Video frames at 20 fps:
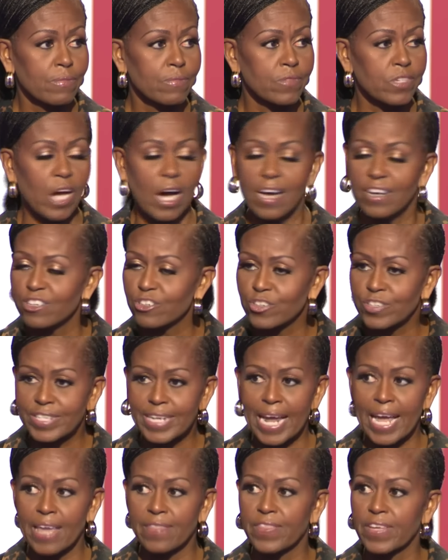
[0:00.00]
to
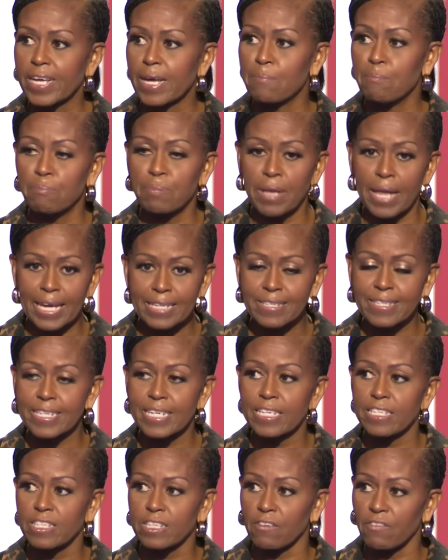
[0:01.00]
understand the
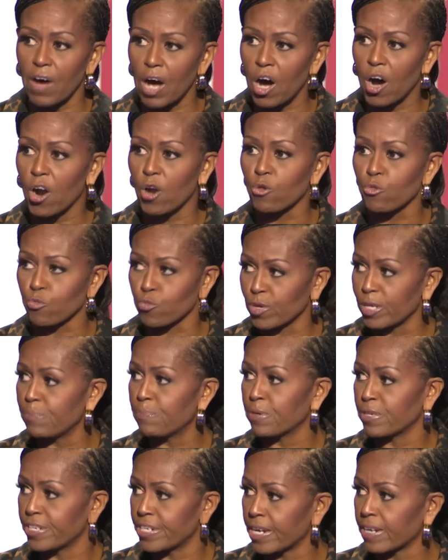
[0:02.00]
complexities of our
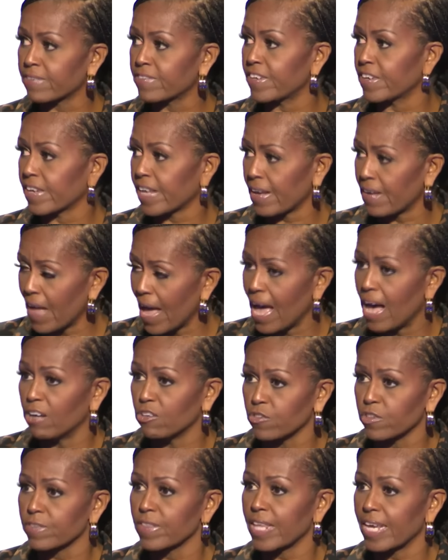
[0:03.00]
reproductive
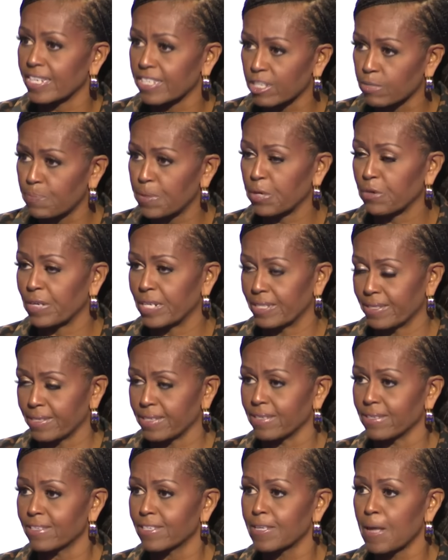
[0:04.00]
health
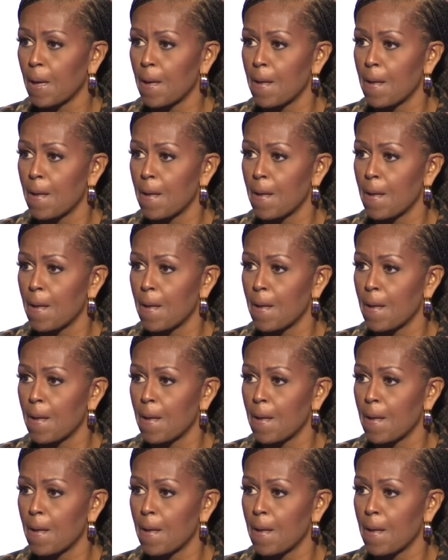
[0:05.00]
experiences